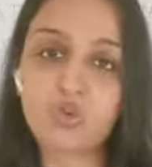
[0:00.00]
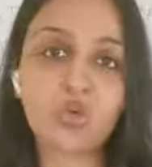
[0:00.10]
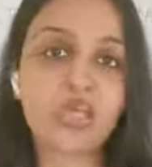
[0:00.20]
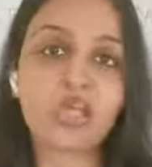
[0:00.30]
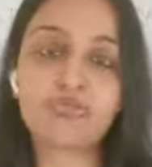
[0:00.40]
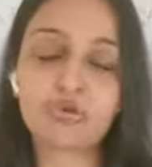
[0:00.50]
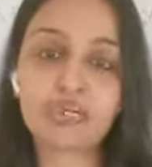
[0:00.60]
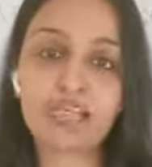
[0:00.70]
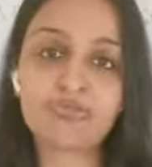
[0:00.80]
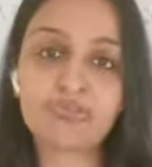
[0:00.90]
soaking it for
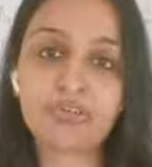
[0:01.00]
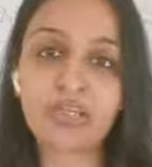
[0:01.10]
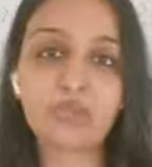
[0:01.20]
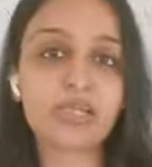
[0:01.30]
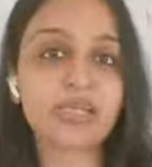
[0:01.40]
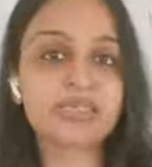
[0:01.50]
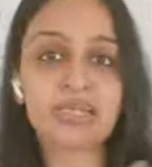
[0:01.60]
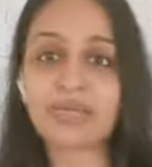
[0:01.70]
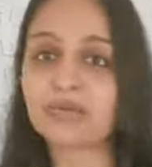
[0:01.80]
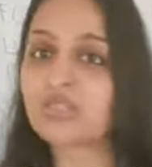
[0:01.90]
10-15 minutes,
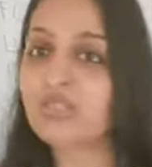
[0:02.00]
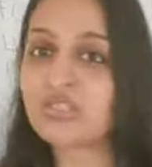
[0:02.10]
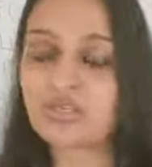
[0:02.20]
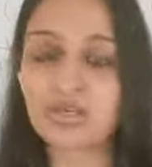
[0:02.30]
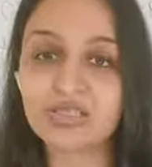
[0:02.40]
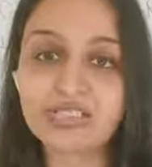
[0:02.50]
then just